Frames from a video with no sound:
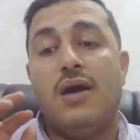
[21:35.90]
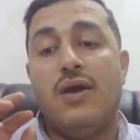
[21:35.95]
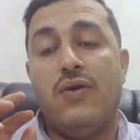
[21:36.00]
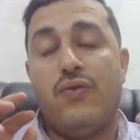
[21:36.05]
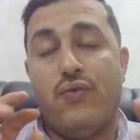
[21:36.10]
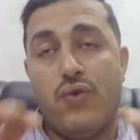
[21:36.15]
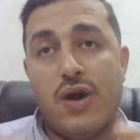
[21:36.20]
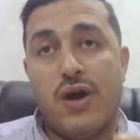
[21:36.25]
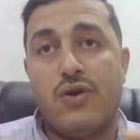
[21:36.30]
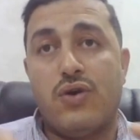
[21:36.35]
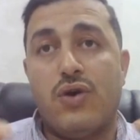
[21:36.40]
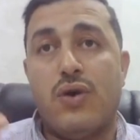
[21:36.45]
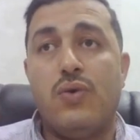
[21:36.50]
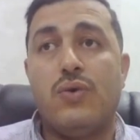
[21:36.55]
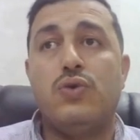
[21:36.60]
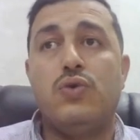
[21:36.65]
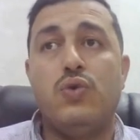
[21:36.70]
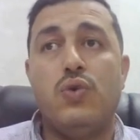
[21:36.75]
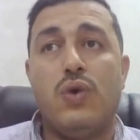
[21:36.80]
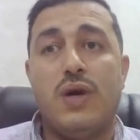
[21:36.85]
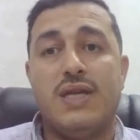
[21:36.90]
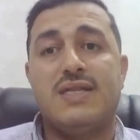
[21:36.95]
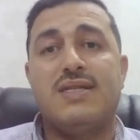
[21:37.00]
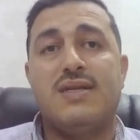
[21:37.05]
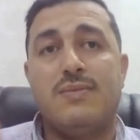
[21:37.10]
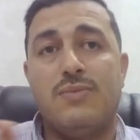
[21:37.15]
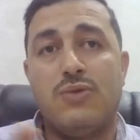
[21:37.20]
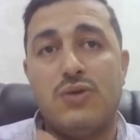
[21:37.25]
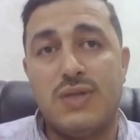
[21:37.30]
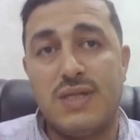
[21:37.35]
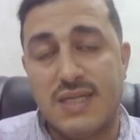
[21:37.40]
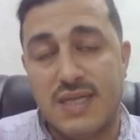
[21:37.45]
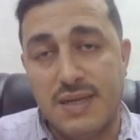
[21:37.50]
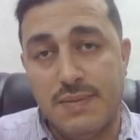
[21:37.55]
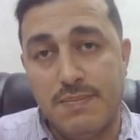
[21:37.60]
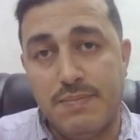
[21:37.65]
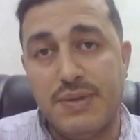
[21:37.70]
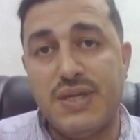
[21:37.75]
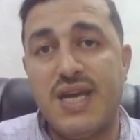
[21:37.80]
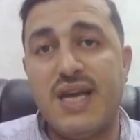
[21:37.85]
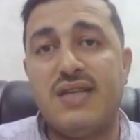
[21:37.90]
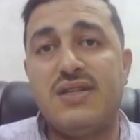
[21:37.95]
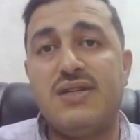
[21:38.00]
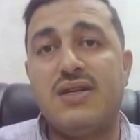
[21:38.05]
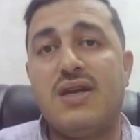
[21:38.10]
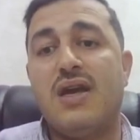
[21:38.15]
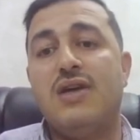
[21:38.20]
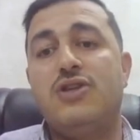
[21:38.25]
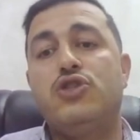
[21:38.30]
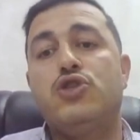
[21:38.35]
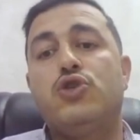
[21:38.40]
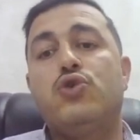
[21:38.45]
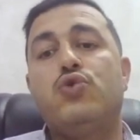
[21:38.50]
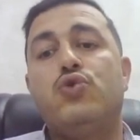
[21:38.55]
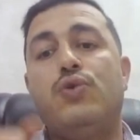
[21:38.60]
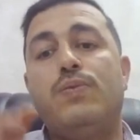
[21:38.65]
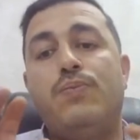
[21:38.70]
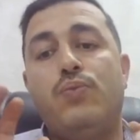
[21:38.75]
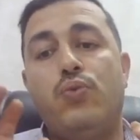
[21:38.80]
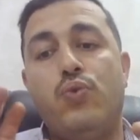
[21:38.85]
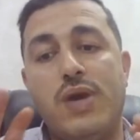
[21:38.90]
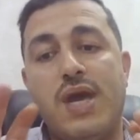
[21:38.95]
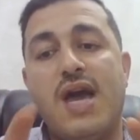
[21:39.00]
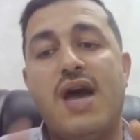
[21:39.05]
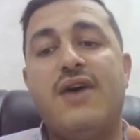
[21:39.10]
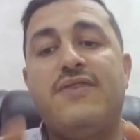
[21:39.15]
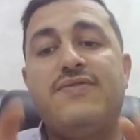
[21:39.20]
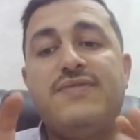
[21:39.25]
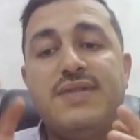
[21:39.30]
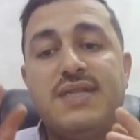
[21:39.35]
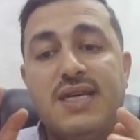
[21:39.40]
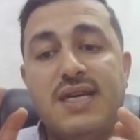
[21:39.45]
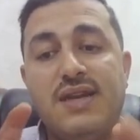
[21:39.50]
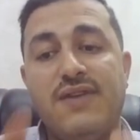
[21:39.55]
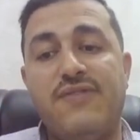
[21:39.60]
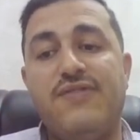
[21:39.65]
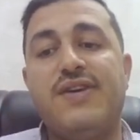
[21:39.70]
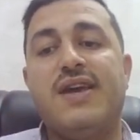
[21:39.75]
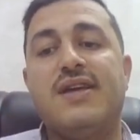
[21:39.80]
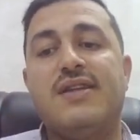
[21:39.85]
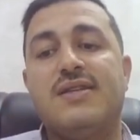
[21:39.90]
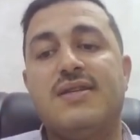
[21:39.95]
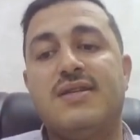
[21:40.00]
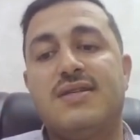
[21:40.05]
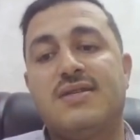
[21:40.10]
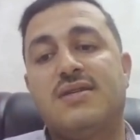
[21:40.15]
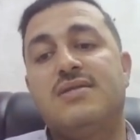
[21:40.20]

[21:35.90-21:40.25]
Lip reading: if we are going to do anastomosis in pediatric age group, we have significant